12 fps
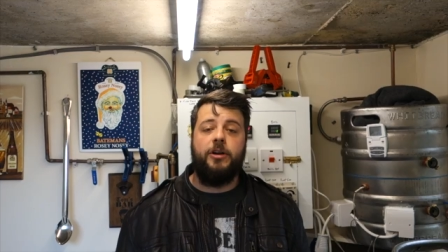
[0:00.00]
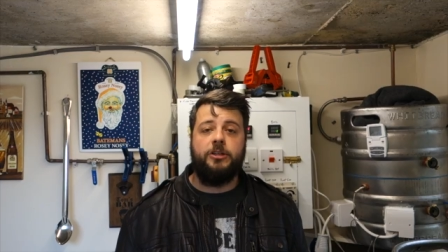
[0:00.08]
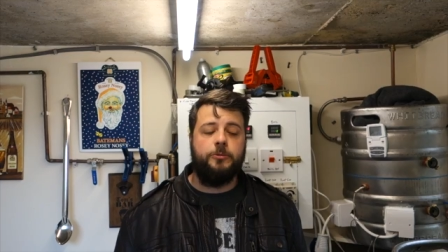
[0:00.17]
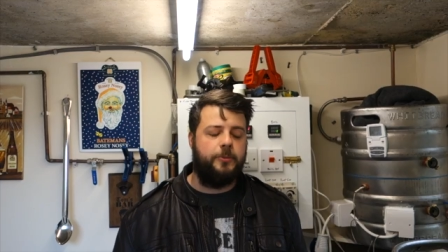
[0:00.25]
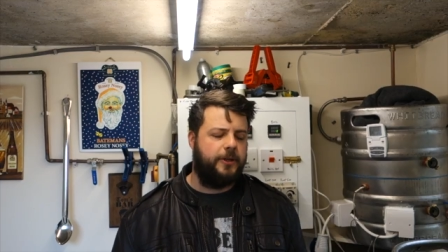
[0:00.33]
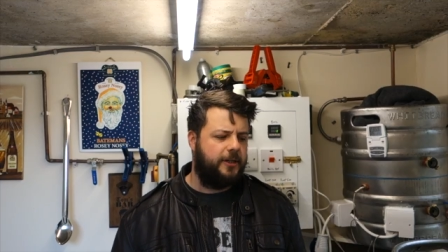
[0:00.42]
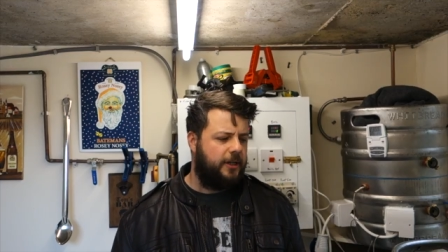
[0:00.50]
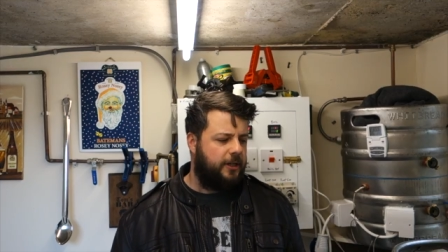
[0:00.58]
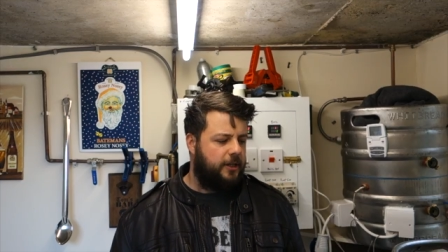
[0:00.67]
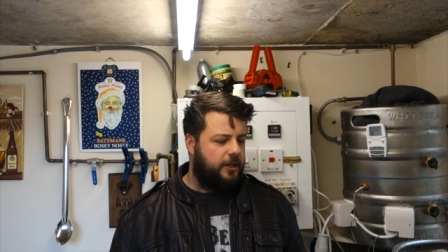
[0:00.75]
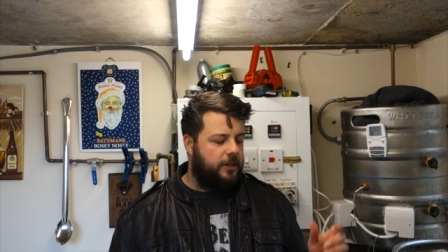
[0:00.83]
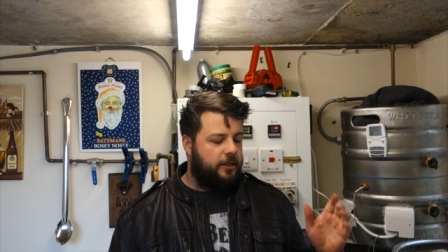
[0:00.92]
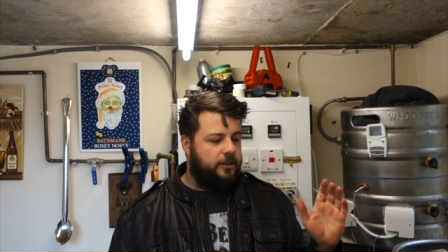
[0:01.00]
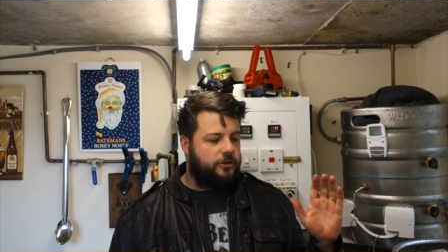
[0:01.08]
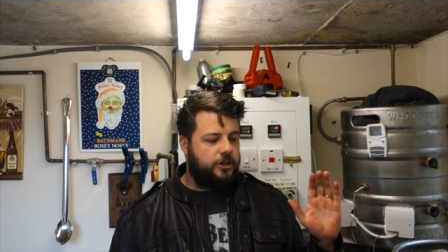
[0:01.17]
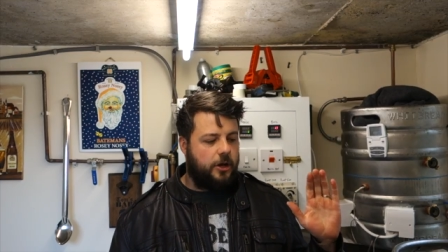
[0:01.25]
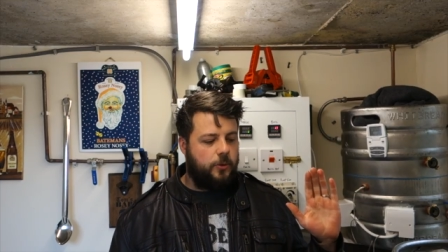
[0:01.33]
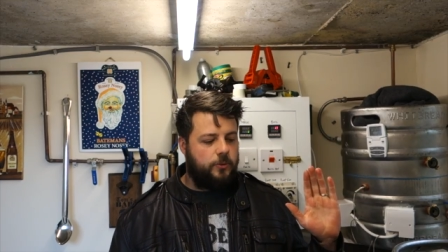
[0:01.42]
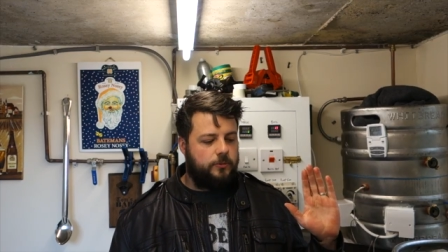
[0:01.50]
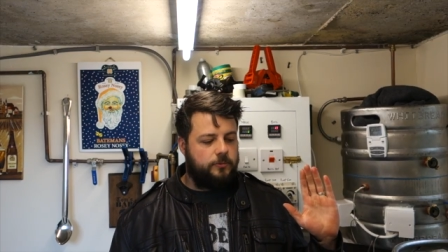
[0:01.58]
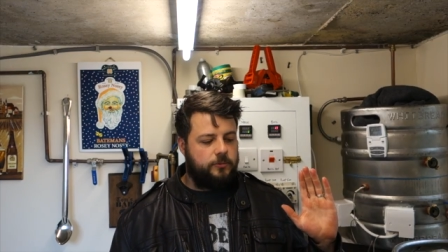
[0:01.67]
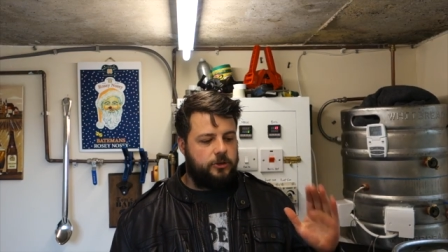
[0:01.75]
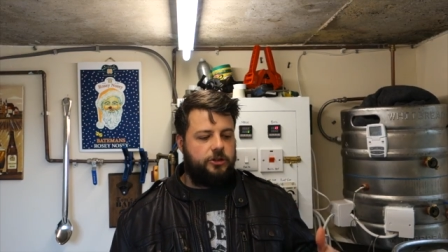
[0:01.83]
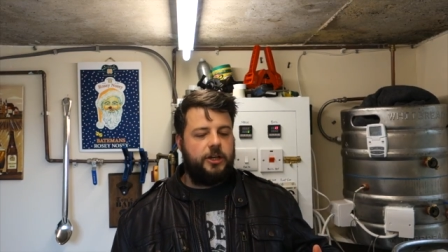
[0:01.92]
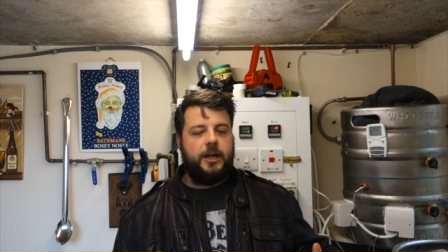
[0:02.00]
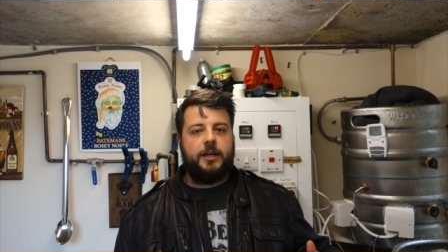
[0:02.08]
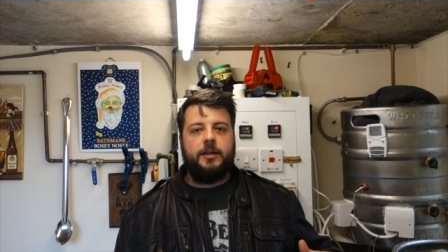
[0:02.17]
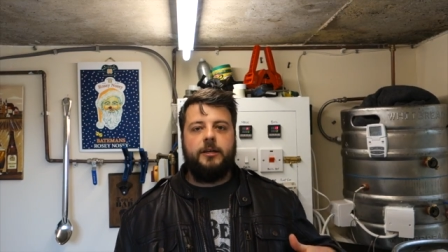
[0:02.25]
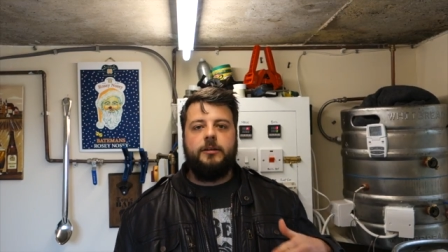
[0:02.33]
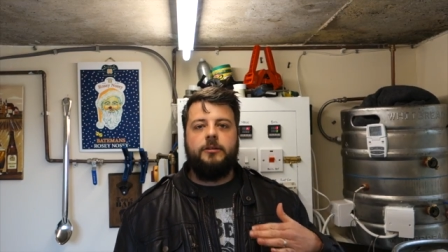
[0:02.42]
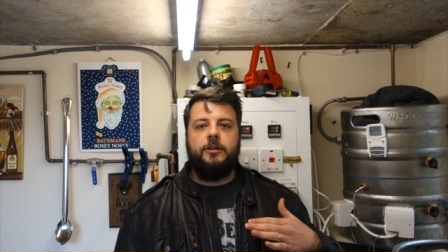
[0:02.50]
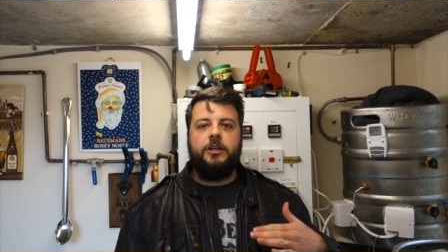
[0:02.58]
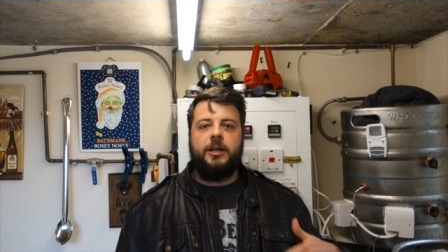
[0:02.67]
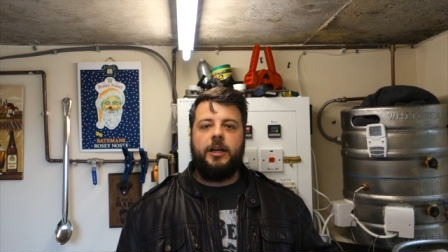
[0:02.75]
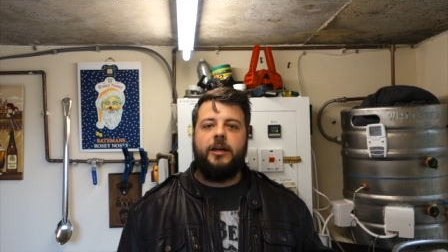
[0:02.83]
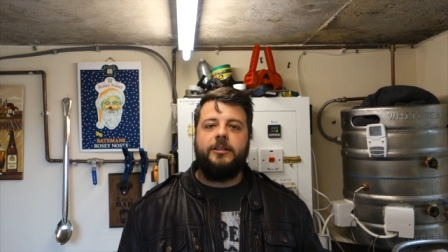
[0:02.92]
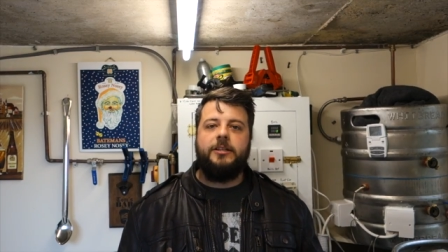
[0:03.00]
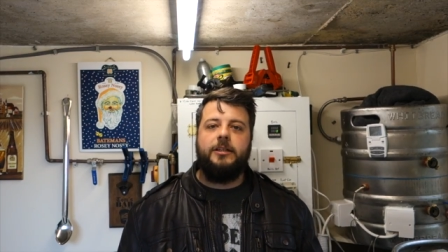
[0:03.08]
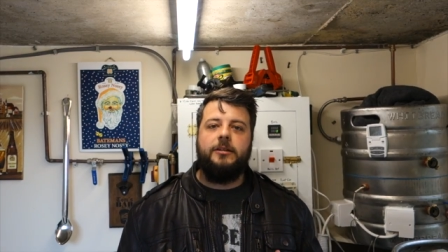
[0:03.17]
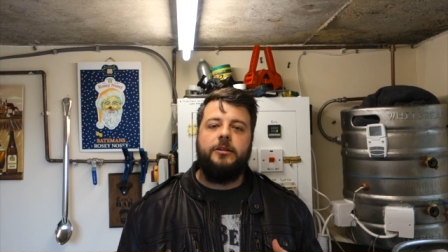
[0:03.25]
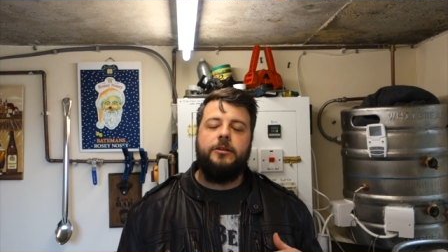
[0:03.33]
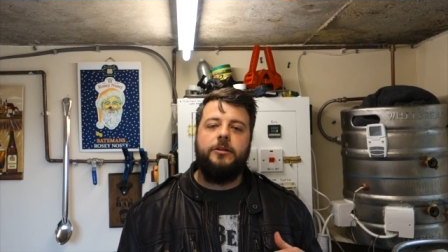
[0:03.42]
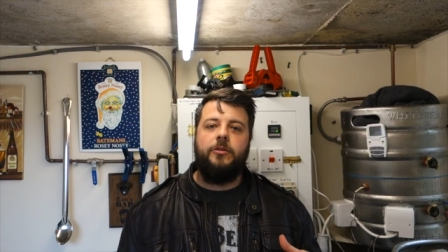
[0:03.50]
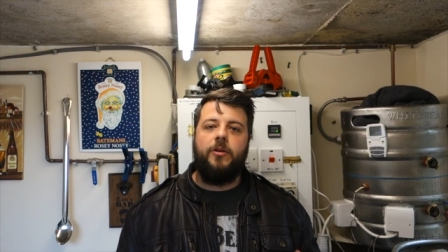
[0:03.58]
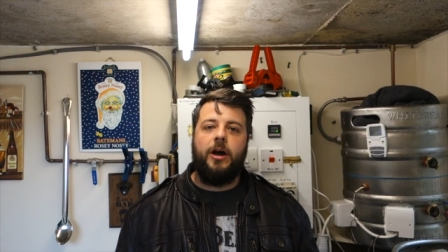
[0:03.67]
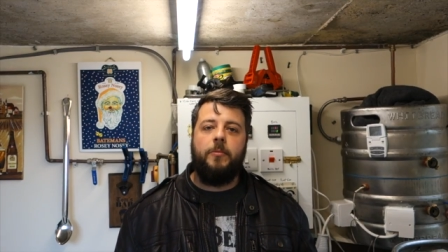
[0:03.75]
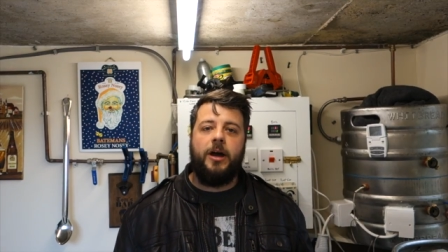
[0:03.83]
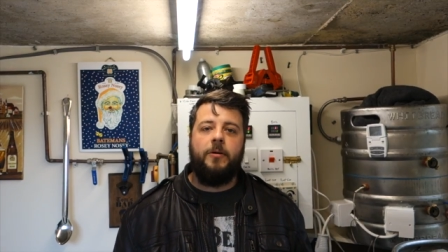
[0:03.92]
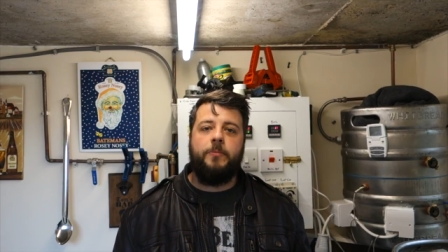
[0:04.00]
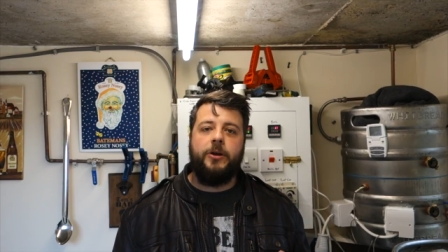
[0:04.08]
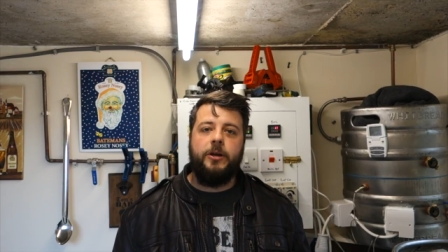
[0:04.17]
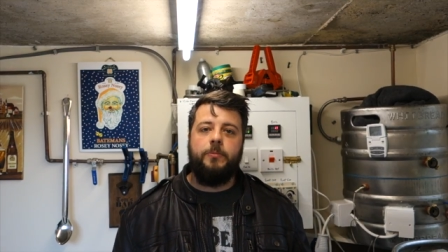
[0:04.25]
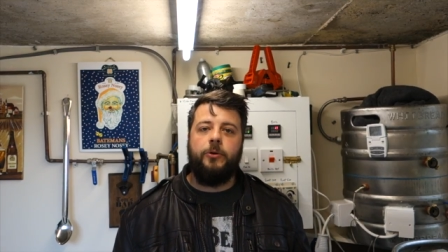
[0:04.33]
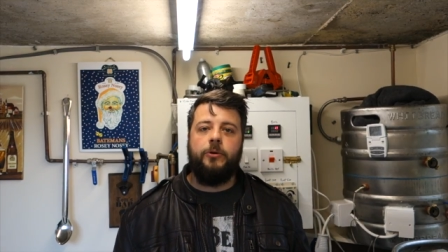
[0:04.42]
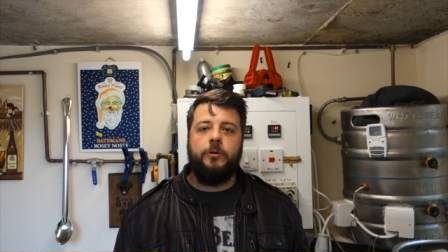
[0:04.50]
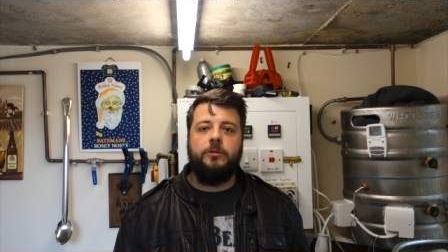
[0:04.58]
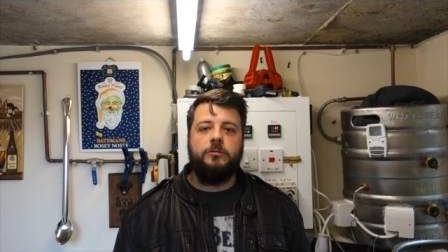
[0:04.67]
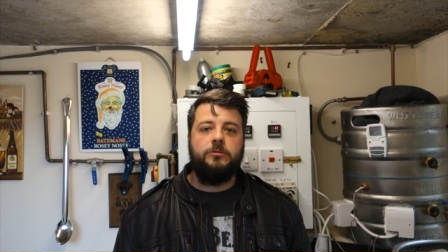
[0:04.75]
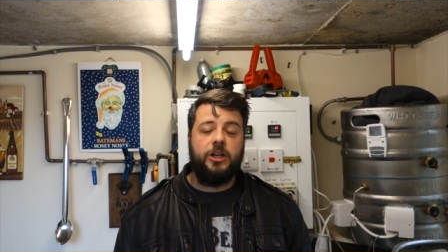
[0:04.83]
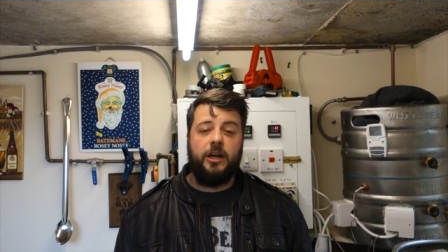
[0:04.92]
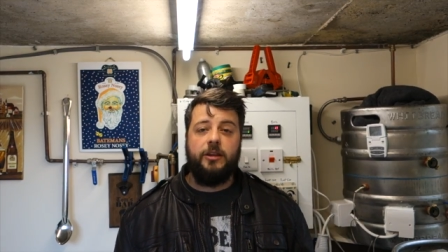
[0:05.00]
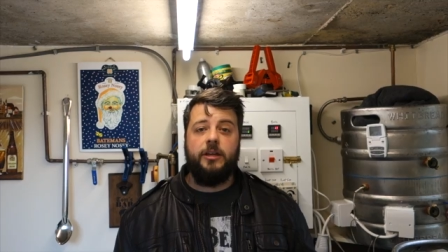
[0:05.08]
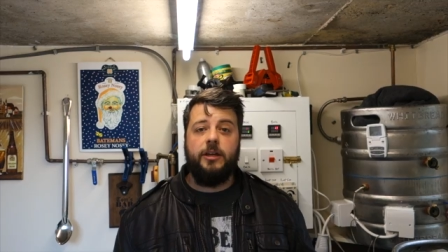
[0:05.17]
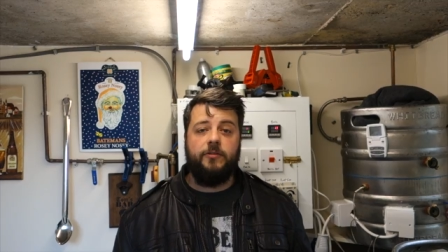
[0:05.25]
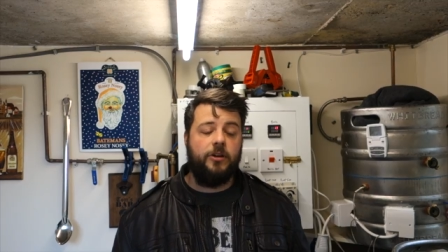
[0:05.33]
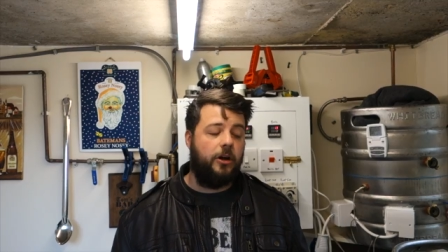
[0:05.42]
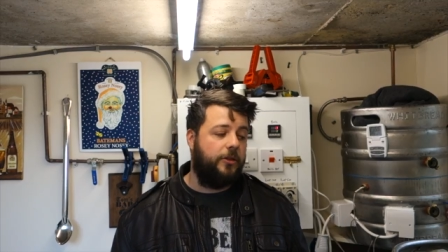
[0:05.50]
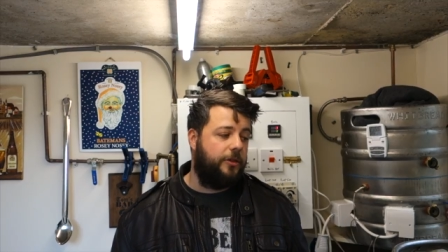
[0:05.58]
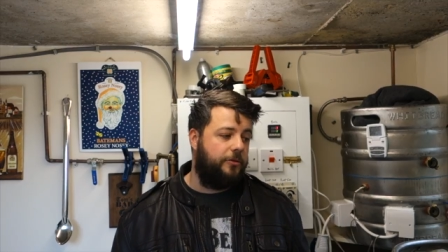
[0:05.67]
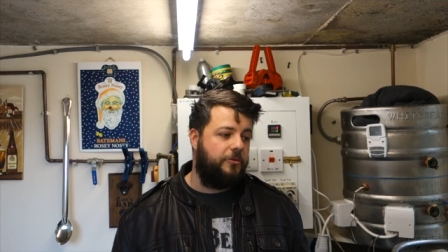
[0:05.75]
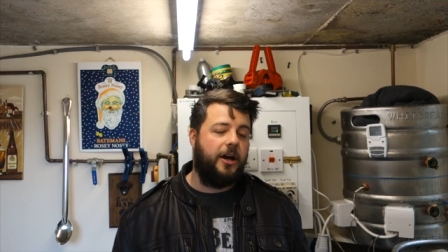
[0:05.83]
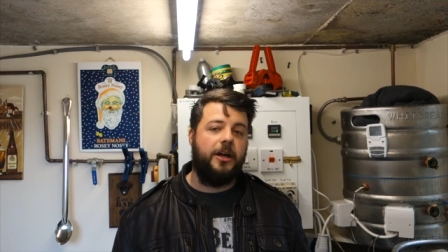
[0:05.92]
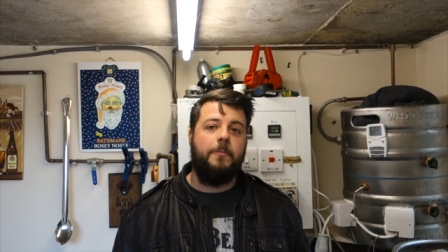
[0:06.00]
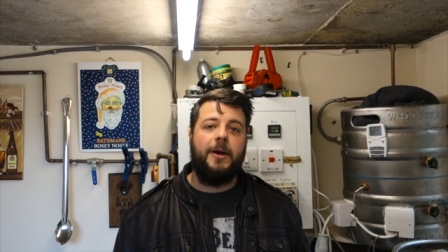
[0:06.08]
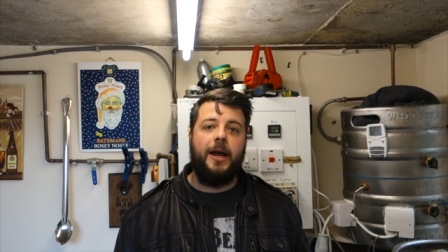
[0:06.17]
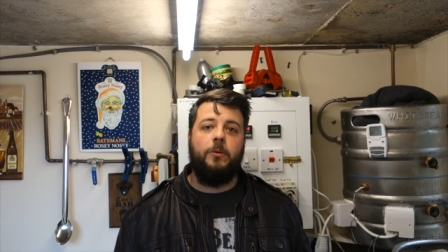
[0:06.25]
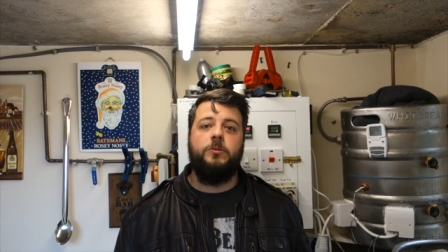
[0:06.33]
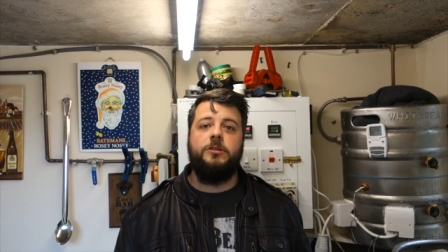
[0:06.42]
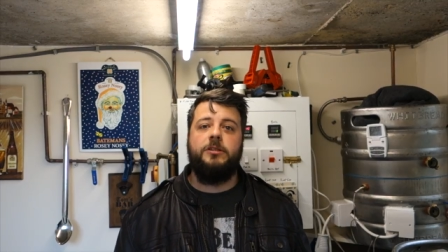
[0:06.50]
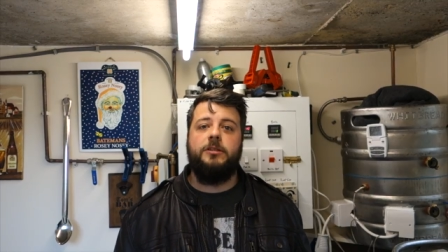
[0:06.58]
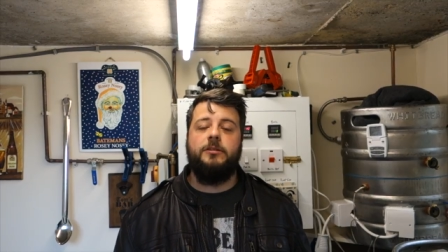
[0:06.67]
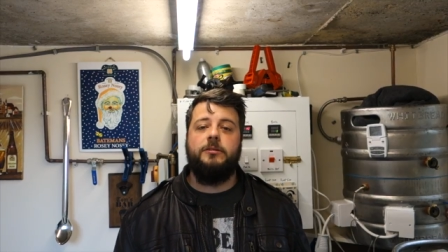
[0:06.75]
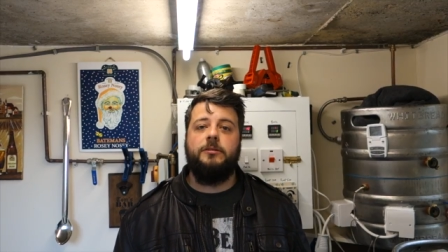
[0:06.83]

recipe. So check that you're collecting the right amount pre-boil, check that you've got the right amount